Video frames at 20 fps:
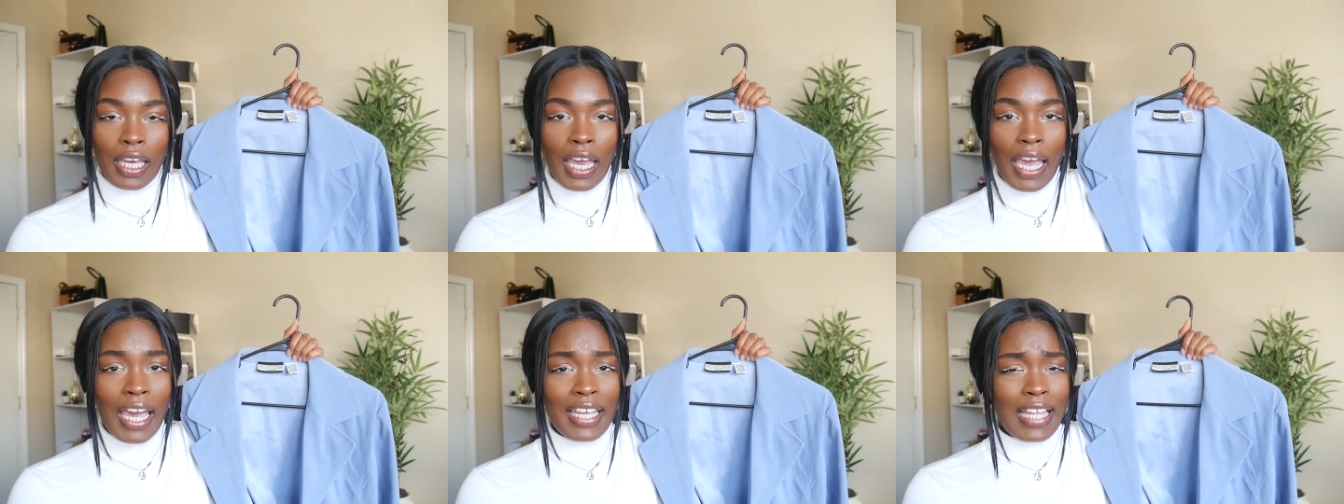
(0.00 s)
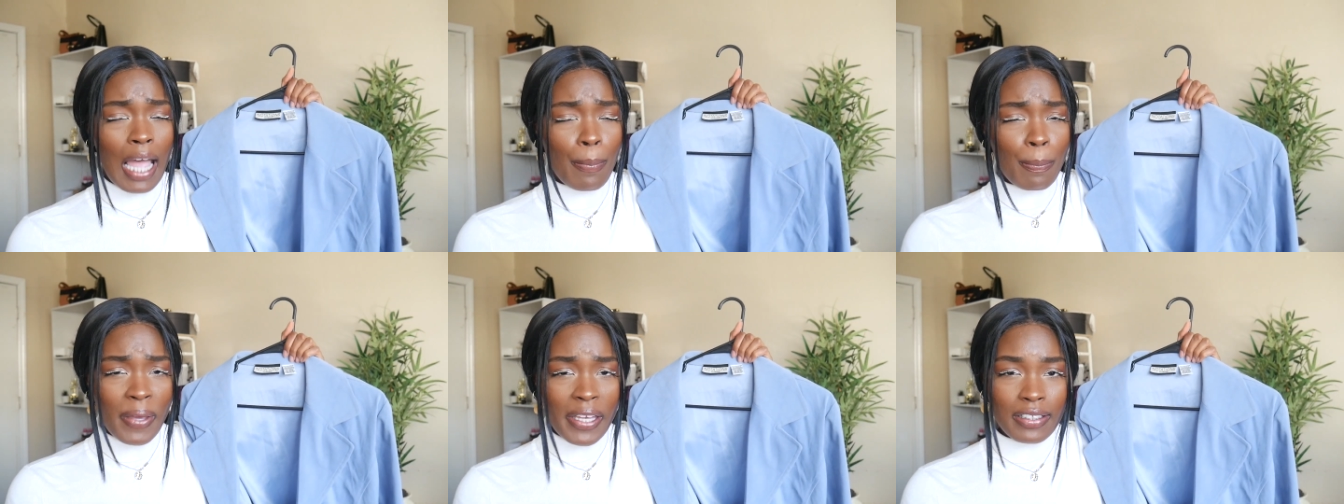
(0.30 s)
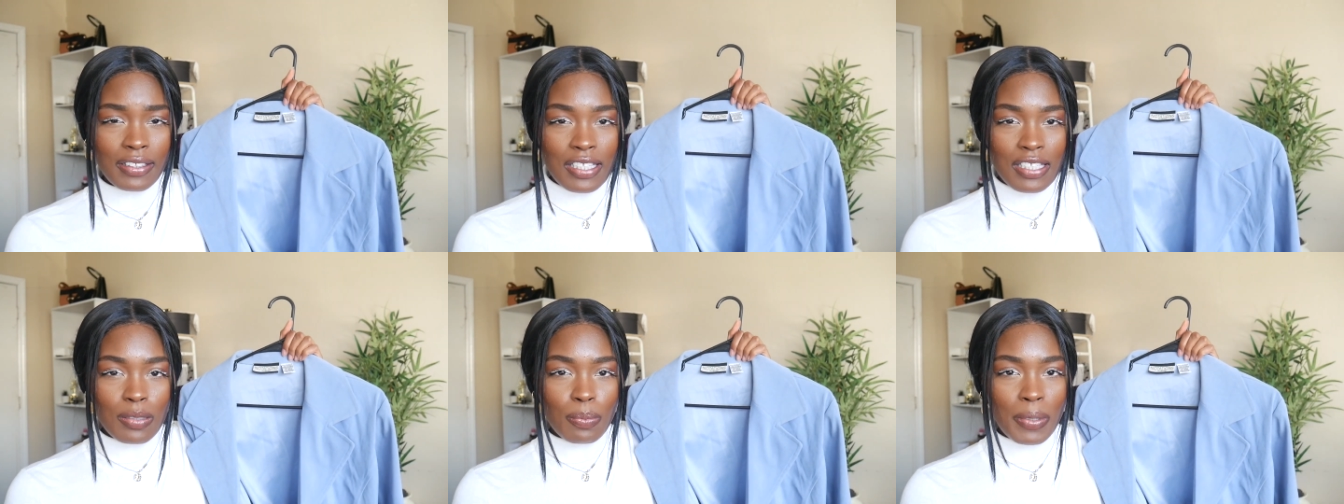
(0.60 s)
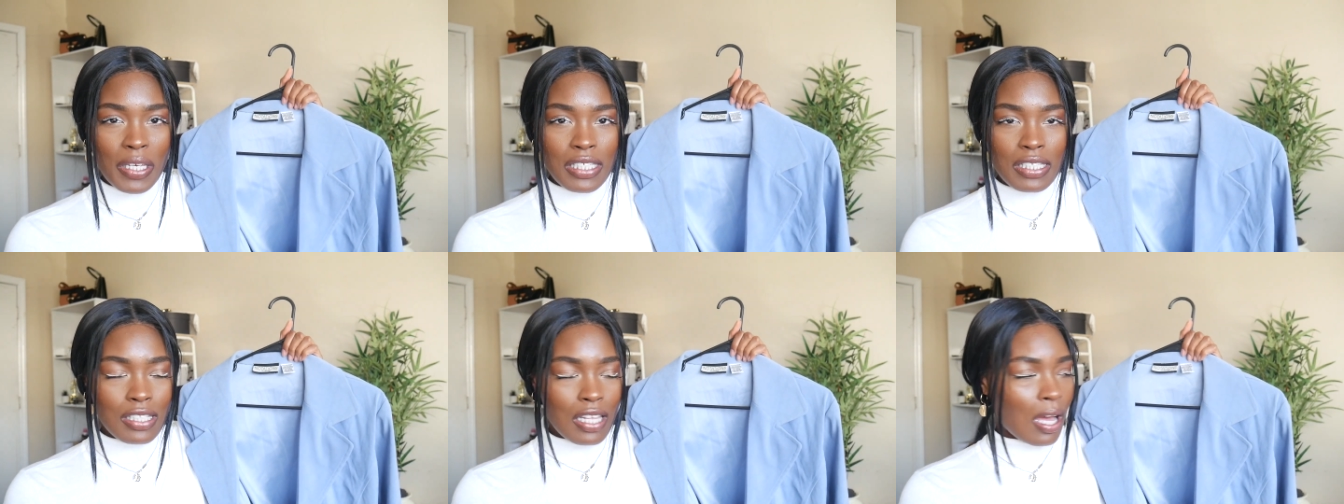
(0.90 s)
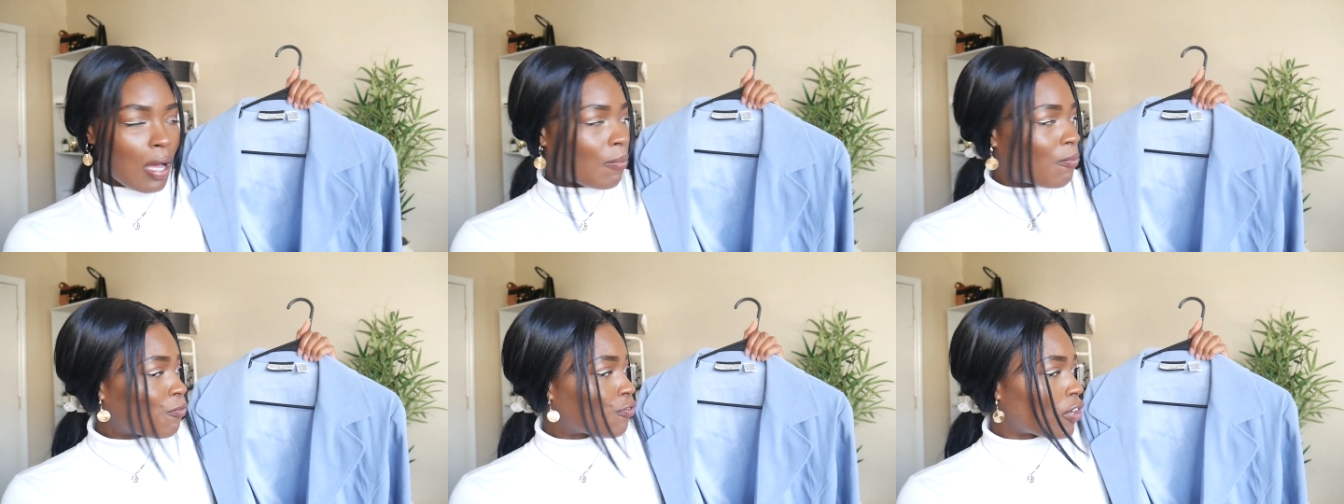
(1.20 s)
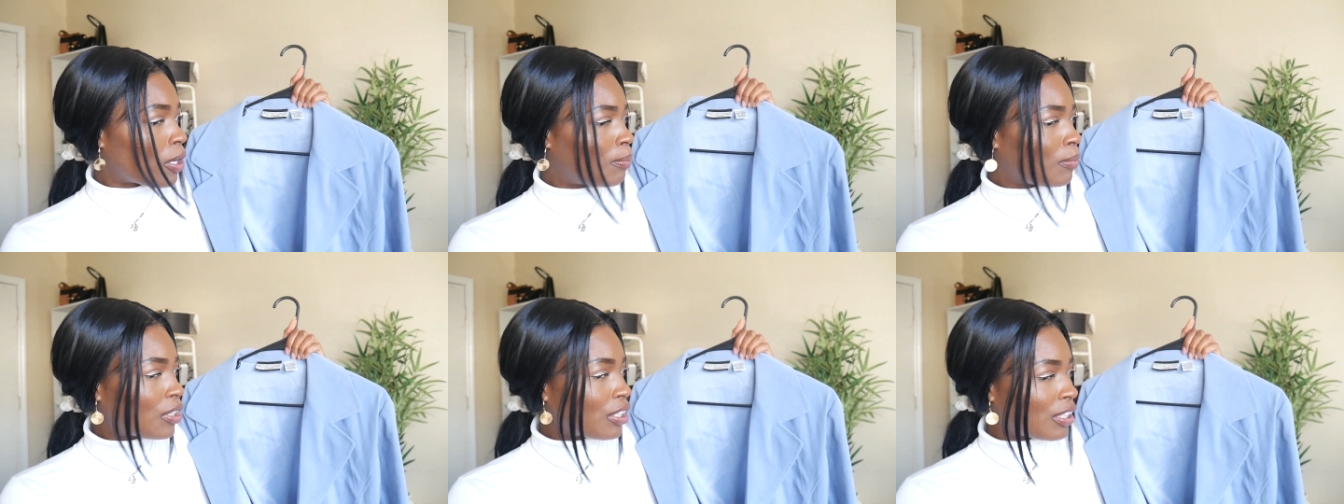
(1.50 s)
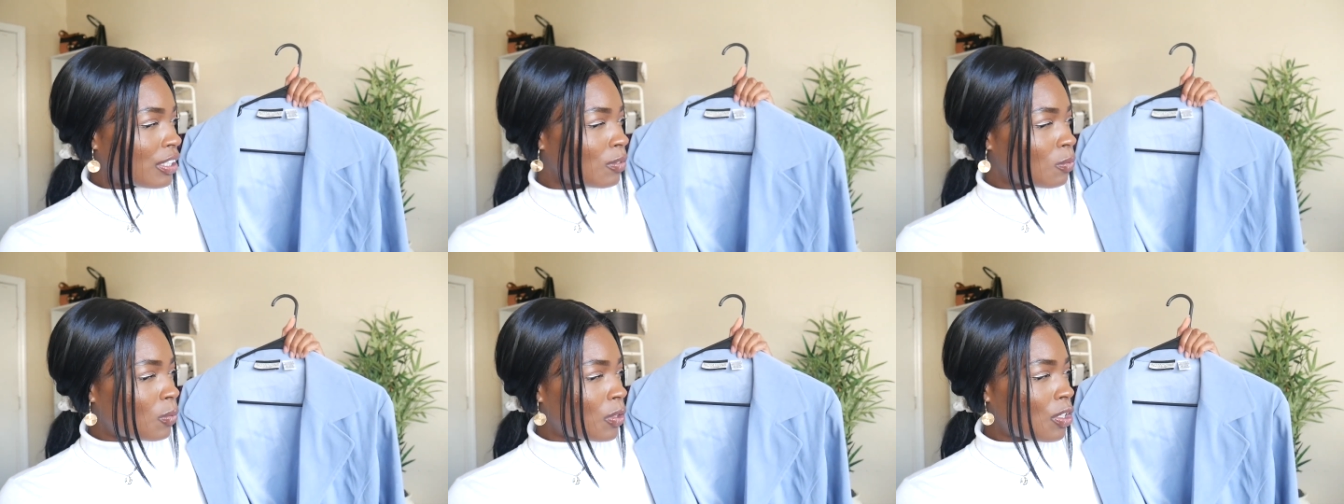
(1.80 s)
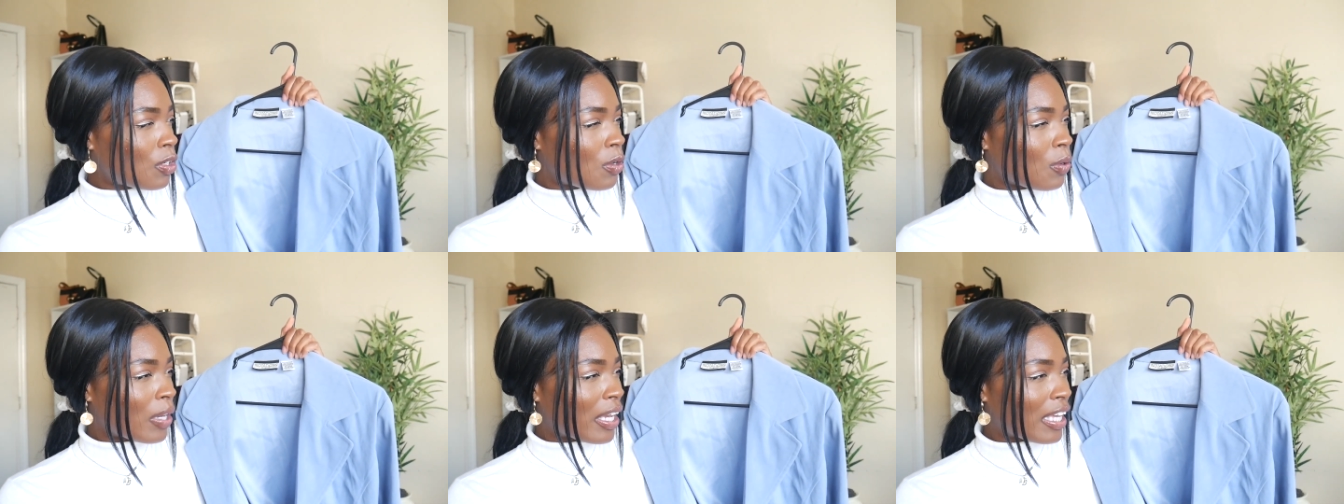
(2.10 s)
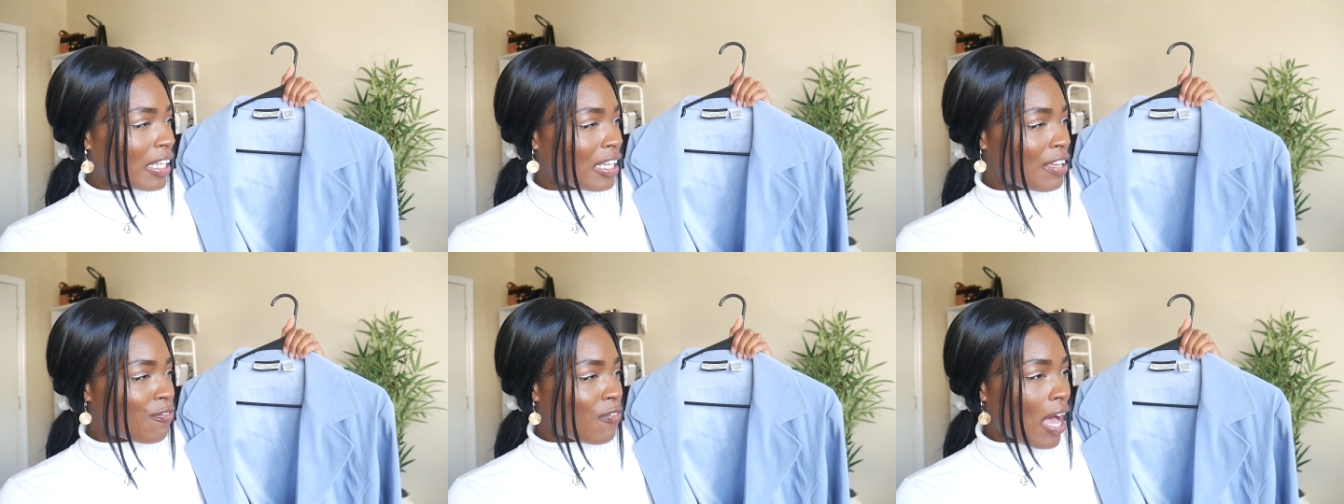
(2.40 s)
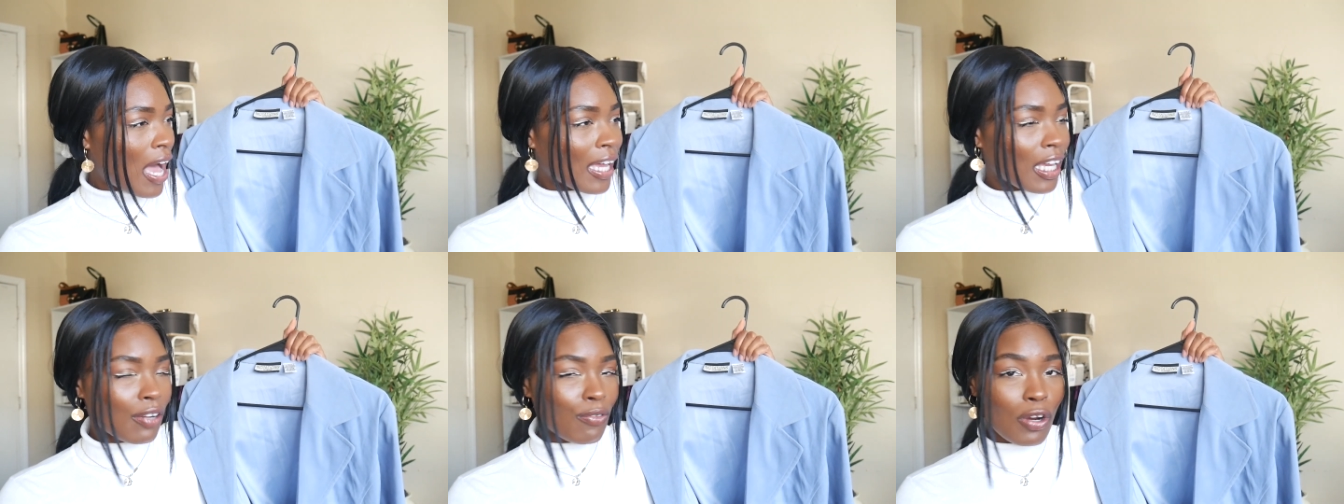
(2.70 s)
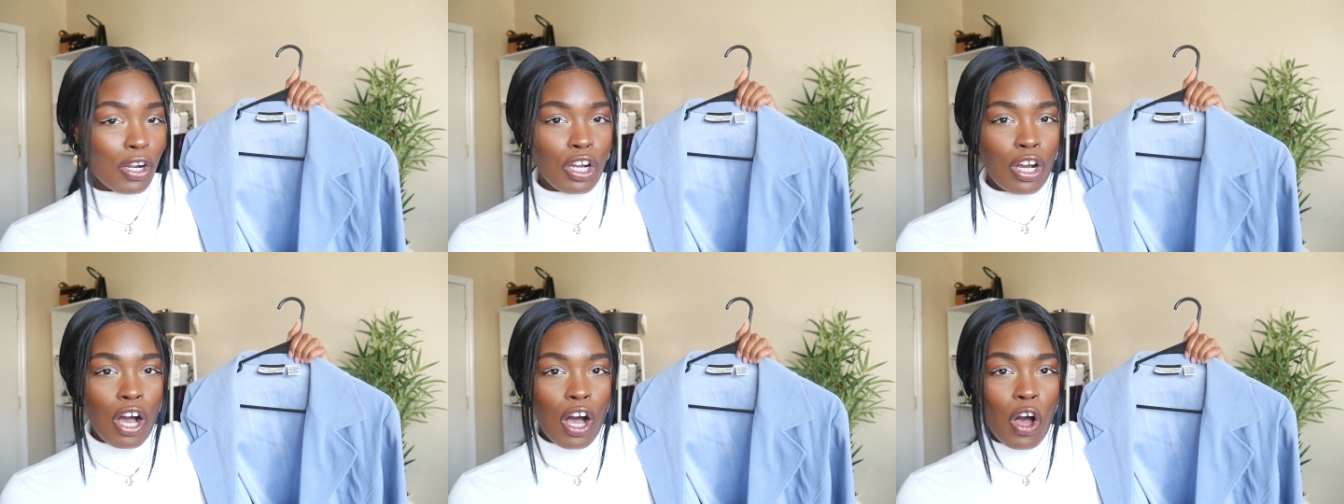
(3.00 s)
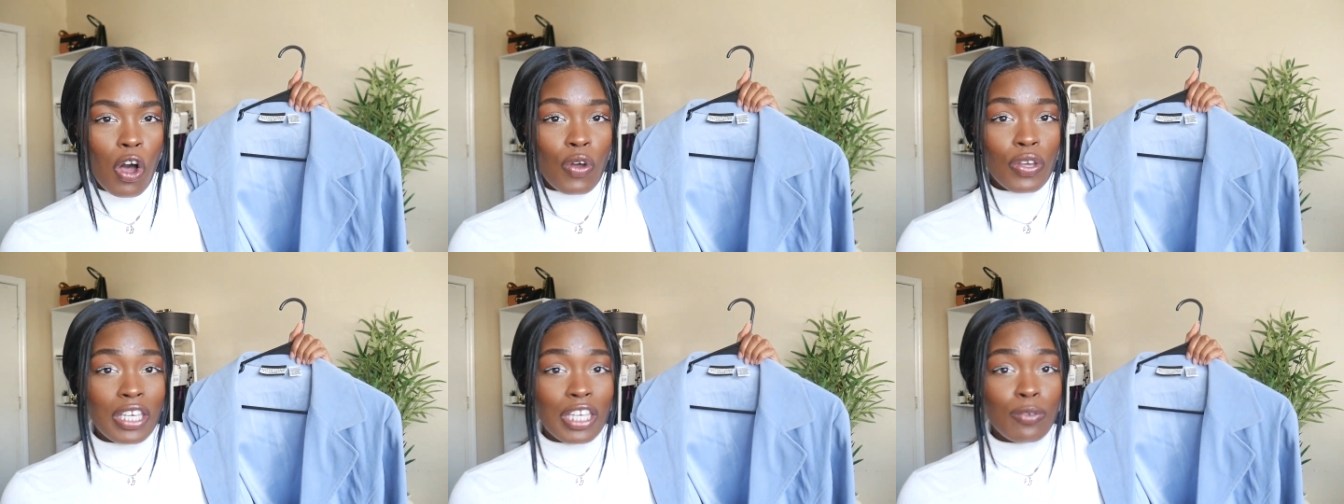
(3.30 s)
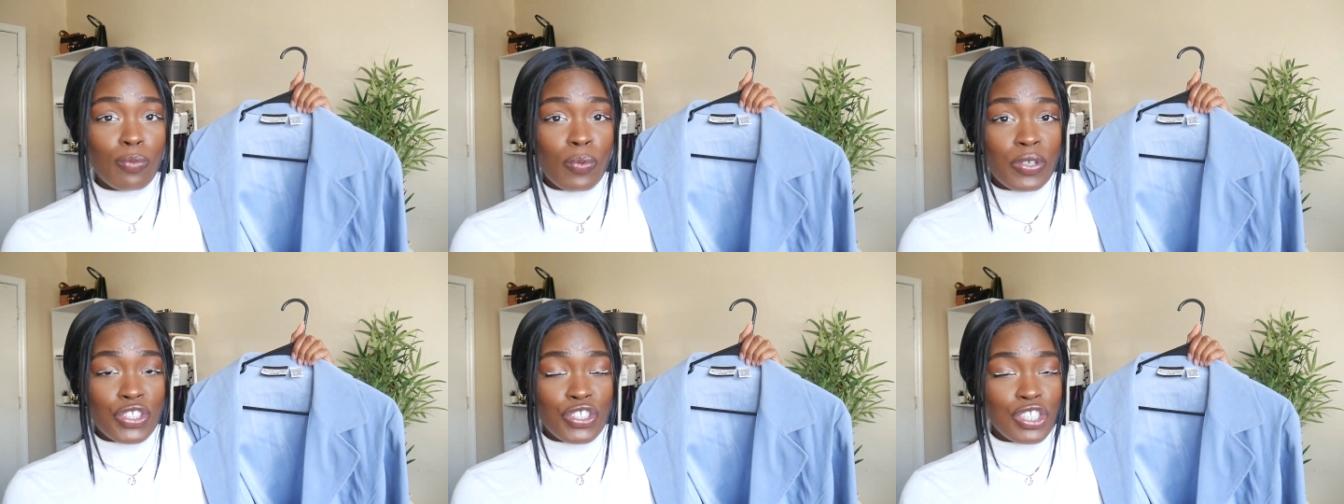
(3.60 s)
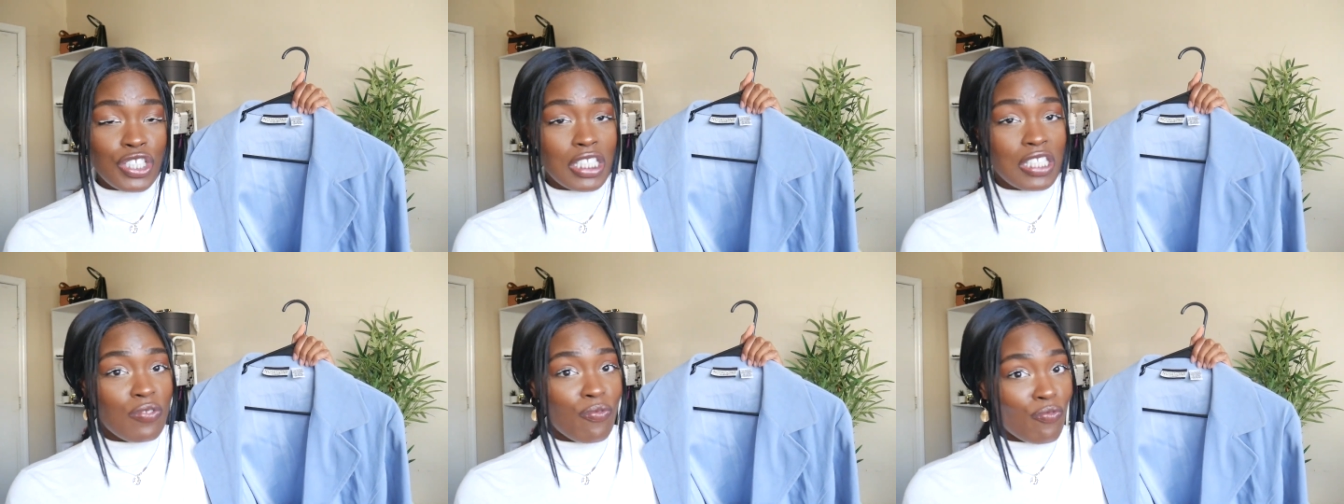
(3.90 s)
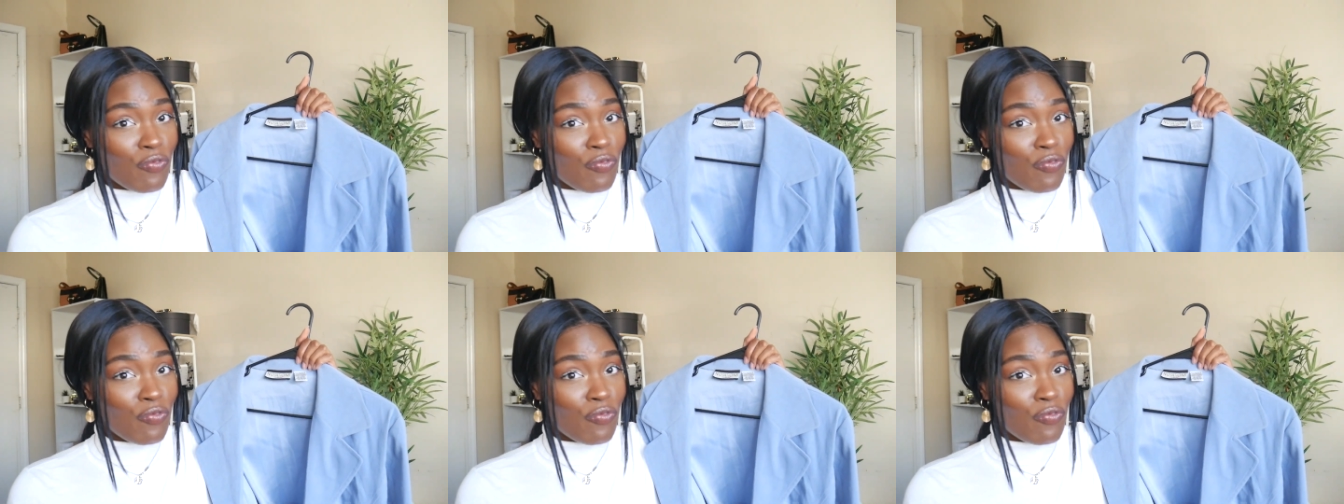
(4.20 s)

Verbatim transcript: And I picked this piece up from Goodwill, and if I can recall, it was just